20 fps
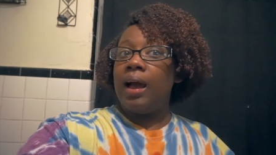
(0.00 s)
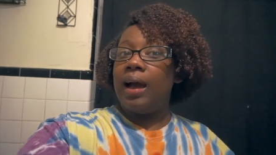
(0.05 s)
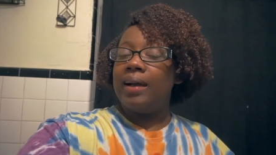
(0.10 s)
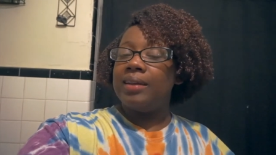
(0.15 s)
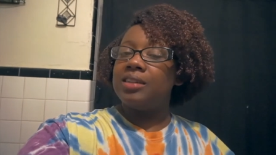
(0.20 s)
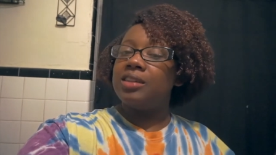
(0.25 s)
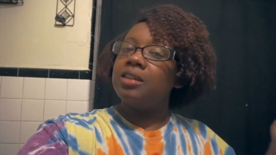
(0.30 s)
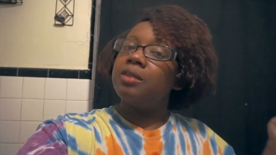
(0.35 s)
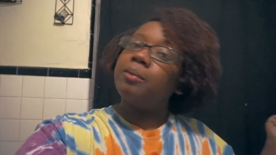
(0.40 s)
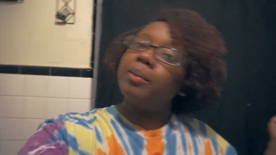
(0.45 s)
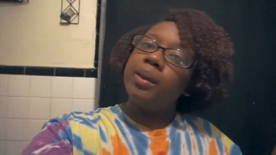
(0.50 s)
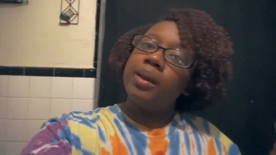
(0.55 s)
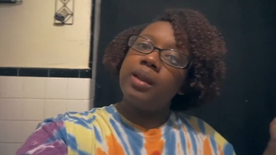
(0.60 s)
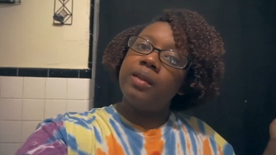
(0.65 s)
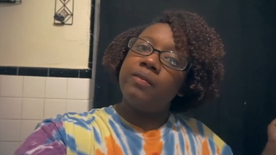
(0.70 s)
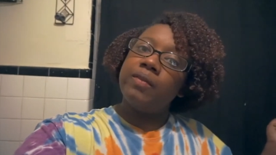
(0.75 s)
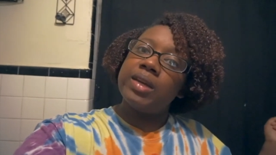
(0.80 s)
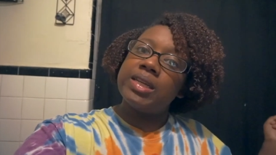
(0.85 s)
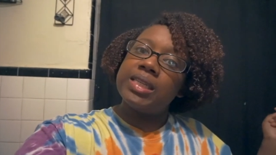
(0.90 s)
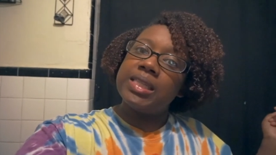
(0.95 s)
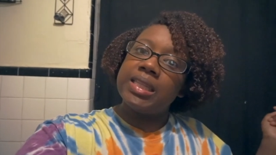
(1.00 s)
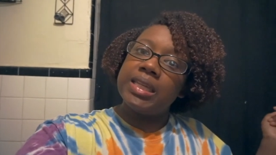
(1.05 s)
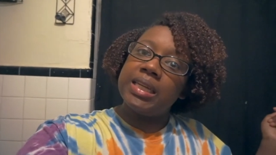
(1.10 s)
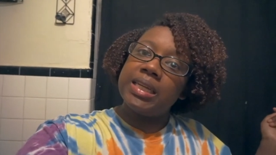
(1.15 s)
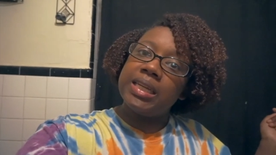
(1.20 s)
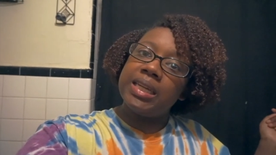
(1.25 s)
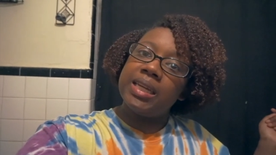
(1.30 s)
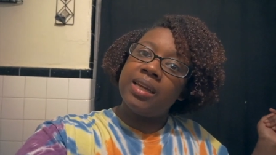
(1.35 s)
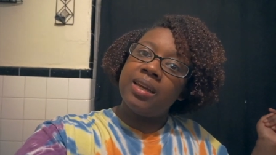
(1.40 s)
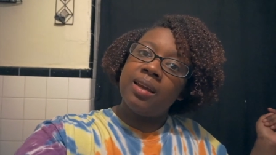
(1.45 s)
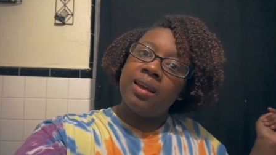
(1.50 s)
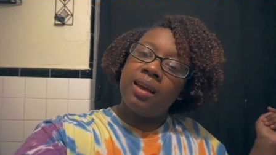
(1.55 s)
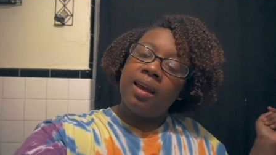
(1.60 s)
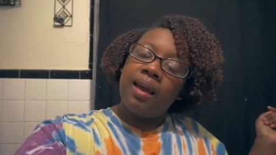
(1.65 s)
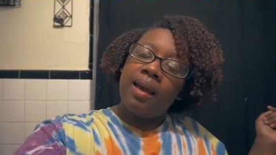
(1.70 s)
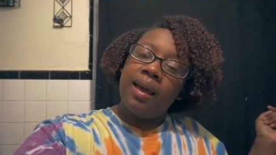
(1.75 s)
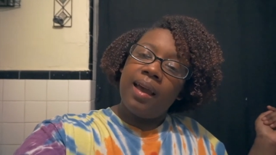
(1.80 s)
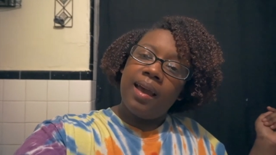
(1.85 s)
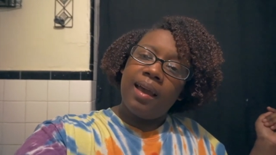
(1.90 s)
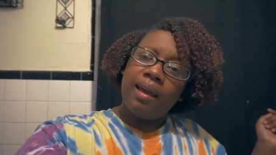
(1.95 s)
I should have been invested
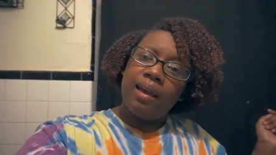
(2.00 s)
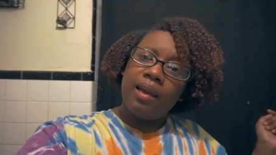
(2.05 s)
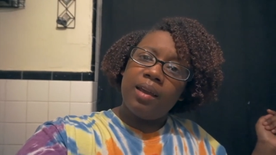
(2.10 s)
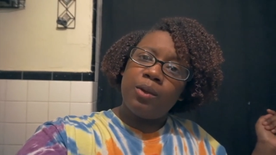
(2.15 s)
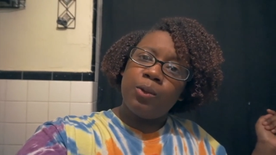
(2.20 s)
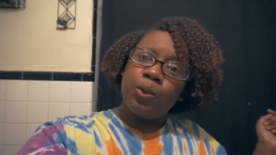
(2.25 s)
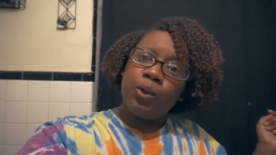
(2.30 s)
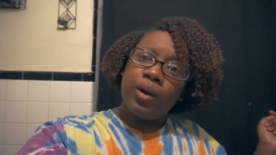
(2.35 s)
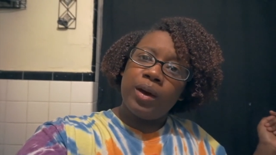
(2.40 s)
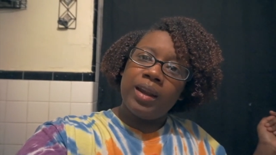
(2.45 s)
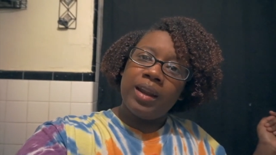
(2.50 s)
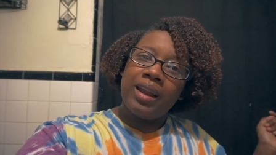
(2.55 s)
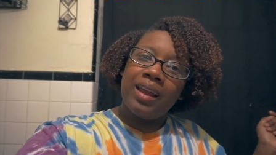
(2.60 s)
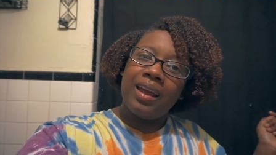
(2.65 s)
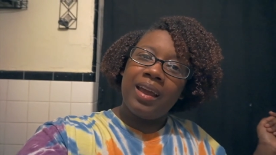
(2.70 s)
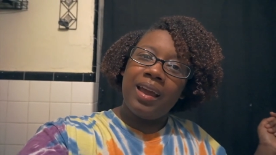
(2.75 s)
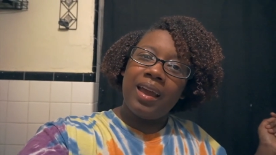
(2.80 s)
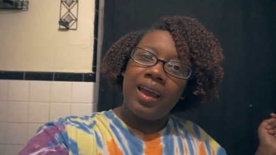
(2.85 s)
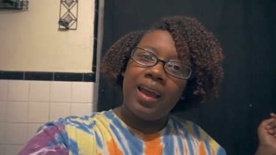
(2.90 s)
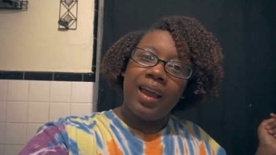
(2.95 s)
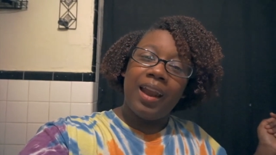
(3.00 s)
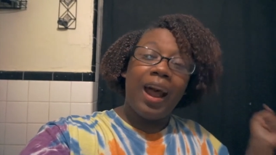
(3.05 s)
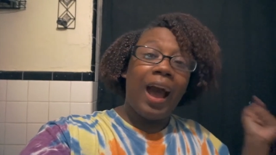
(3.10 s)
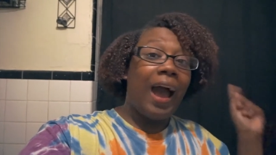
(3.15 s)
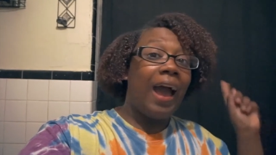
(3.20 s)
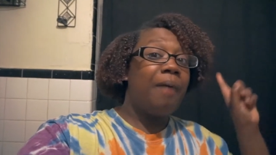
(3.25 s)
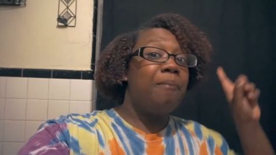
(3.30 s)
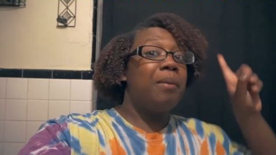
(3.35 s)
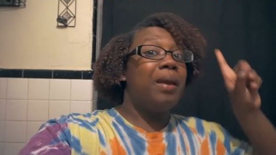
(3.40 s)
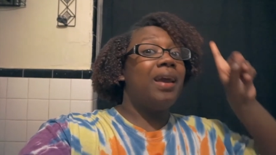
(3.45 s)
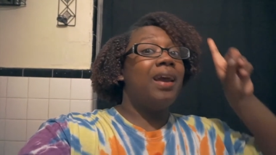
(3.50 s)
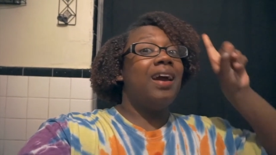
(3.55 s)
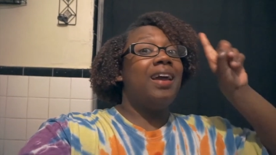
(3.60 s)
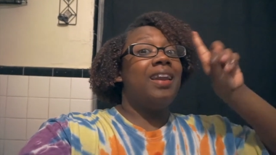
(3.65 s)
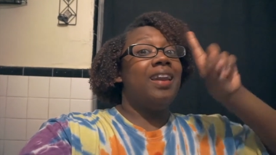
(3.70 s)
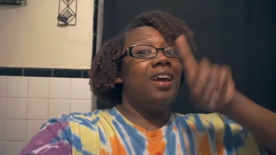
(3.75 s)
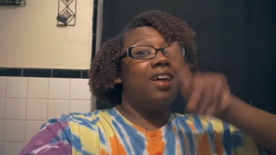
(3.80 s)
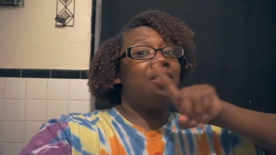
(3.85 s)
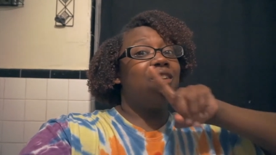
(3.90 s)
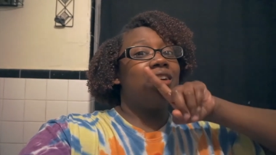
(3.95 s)
in one and I made
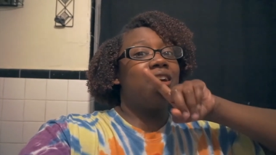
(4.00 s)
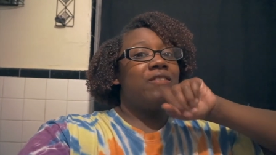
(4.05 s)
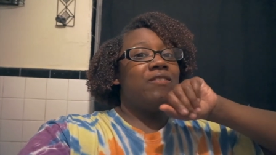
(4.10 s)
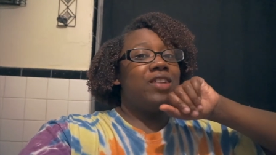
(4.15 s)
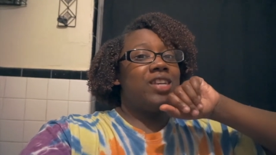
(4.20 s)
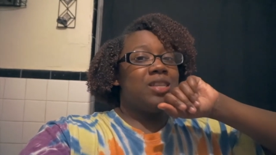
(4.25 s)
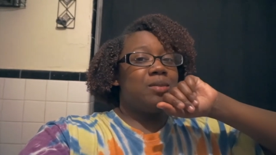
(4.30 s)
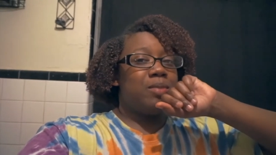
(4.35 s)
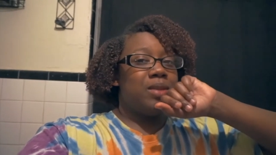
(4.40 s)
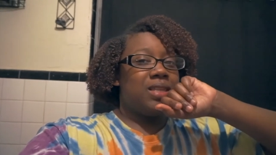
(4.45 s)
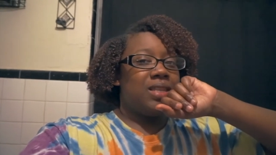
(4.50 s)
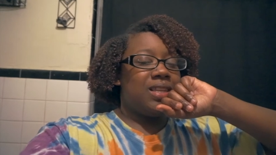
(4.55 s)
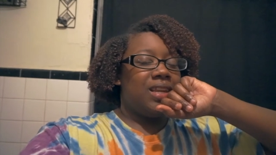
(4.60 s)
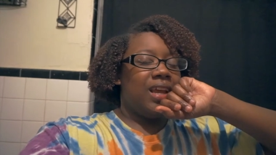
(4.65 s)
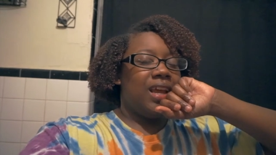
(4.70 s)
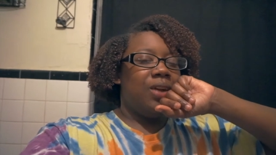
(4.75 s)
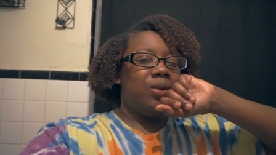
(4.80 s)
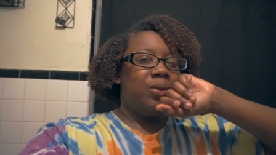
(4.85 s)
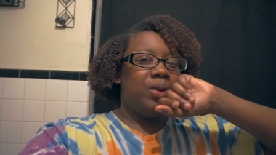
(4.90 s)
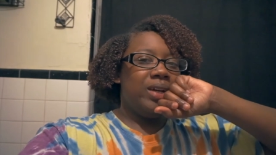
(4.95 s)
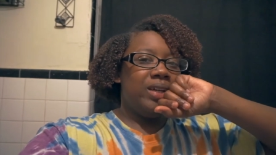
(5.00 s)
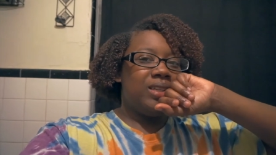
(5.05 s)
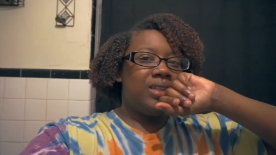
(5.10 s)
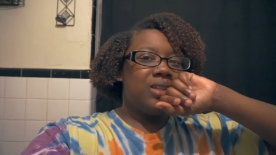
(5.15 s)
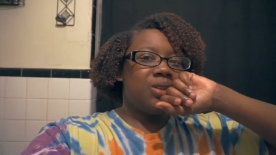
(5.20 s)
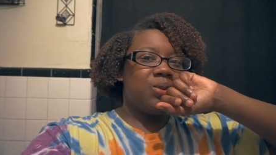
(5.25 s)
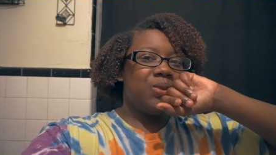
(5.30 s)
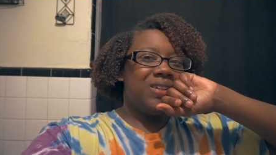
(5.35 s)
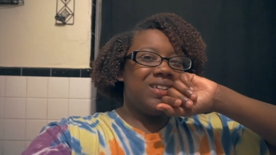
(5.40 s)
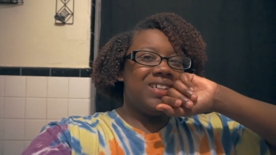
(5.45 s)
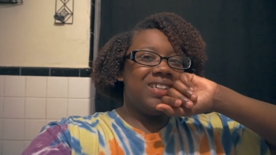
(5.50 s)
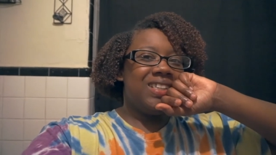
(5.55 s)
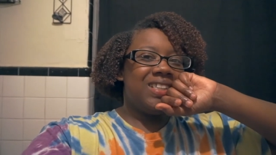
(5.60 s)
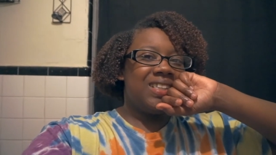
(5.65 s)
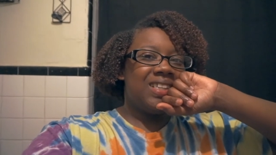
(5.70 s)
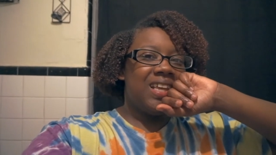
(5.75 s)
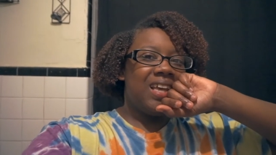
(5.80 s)
another investment today which was